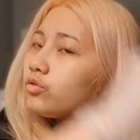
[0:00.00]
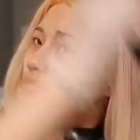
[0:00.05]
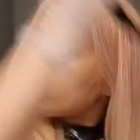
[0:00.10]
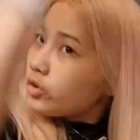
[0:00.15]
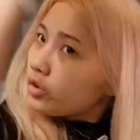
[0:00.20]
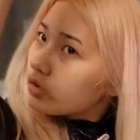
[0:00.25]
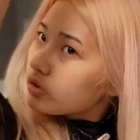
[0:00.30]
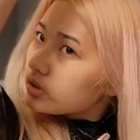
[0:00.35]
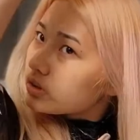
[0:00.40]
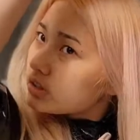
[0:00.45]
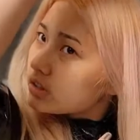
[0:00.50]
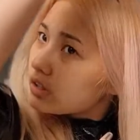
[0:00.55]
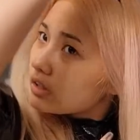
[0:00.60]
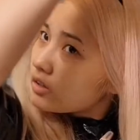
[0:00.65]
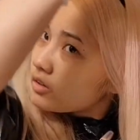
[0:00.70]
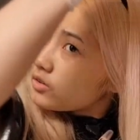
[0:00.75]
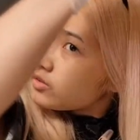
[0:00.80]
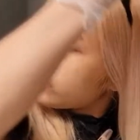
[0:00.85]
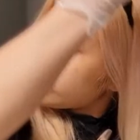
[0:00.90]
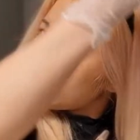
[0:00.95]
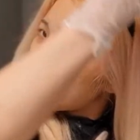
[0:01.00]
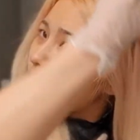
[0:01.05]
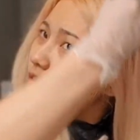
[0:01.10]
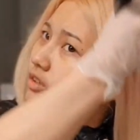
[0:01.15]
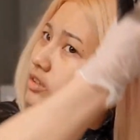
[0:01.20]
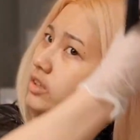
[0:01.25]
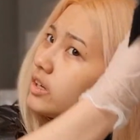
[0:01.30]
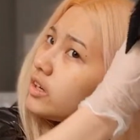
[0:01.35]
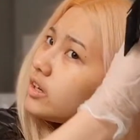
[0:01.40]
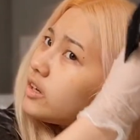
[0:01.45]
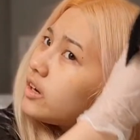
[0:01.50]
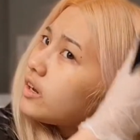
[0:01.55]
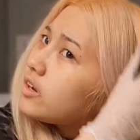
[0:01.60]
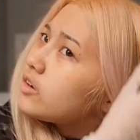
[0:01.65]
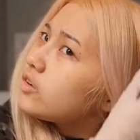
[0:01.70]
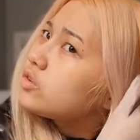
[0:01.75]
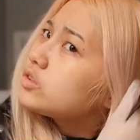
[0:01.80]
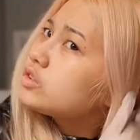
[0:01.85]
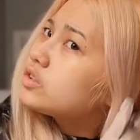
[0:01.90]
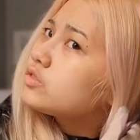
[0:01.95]
roots first, and I
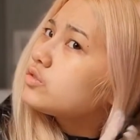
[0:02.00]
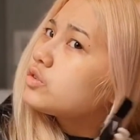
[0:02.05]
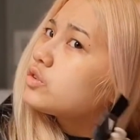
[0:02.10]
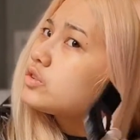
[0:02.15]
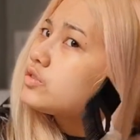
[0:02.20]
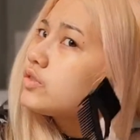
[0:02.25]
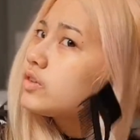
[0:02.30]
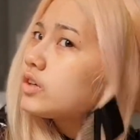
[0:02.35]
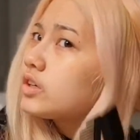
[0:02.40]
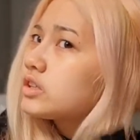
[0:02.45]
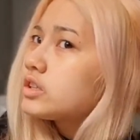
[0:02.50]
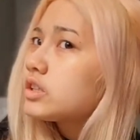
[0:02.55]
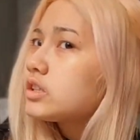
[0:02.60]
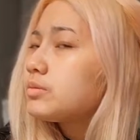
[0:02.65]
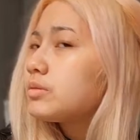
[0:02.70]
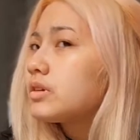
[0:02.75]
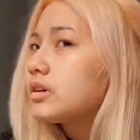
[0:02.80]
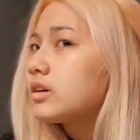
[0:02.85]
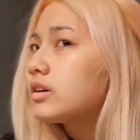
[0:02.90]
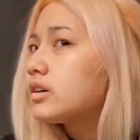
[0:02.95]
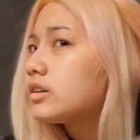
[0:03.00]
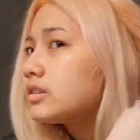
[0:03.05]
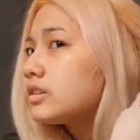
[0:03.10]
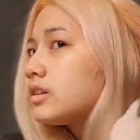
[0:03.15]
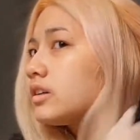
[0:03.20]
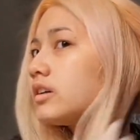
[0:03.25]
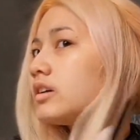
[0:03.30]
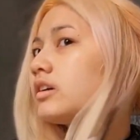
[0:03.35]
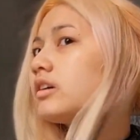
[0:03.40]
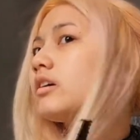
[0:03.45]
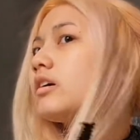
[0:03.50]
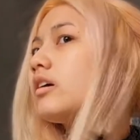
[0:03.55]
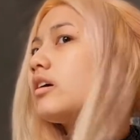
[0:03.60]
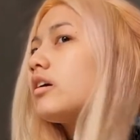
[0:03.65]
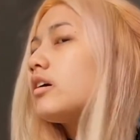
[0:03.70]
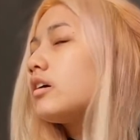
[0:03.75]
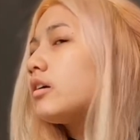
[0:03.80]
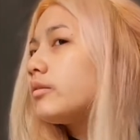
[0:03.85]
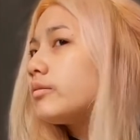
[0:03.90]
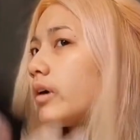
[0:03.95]
always do roots first just because
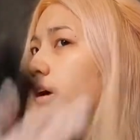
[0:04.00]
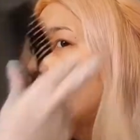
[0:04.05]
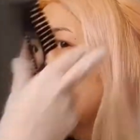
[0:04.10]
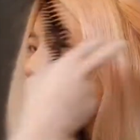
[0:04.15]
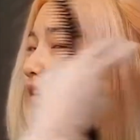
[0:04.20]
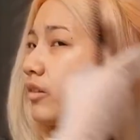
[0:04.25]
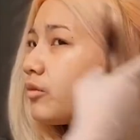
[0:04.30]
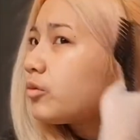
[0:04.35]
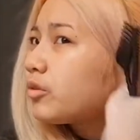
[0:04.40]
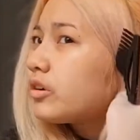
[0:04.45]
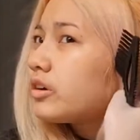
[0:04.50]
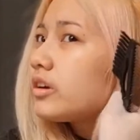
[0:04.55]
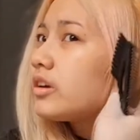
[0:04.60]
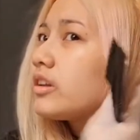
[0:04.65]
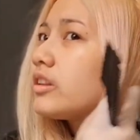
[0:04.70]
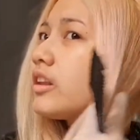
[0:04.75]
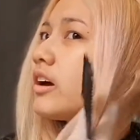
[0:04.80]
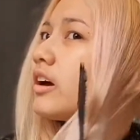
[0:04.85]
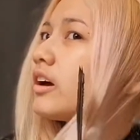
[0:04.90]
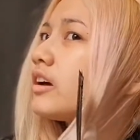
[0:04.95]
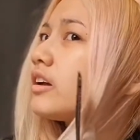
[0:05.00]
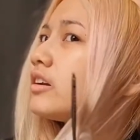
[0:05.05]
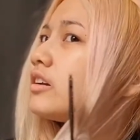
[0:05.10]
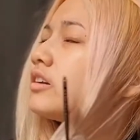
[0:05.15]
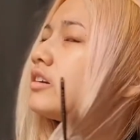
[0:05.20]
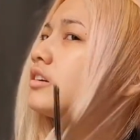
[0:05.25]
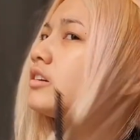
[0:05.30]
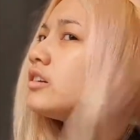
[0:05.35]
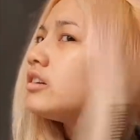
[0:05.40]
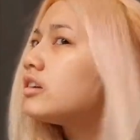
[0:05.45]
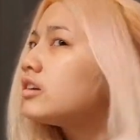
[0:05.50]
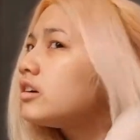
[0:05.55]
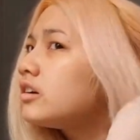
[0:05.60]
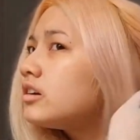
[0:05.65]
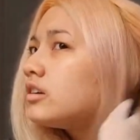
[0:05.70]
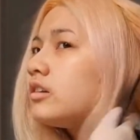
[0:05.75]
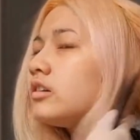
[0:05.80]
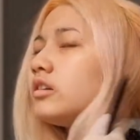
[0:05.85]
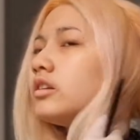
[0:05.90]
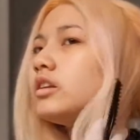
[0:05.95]
I want to get that
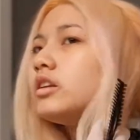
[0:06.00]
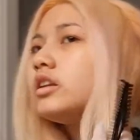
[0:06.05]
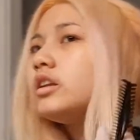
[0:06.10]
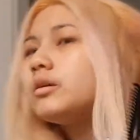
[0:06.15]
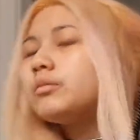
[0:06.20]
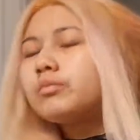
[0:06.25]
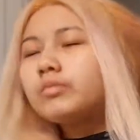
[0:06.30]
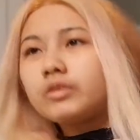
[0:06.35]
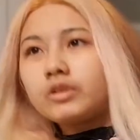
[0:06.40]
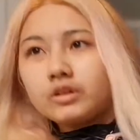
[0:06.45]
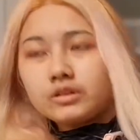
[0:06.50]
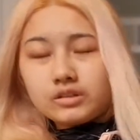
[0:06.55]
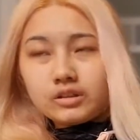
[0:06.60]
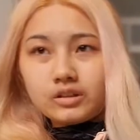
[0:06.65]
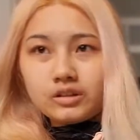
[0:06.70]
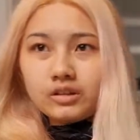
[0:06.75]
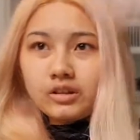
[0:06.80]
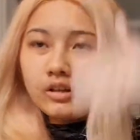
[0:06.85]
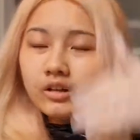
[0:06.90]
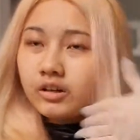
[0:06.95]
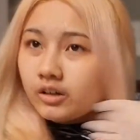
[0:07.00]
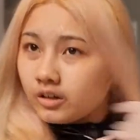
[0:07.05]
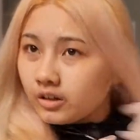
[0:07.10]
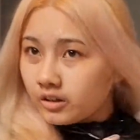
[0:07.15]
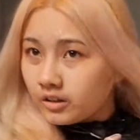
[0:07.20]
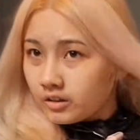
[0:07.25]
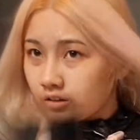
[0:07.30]
deepness in there.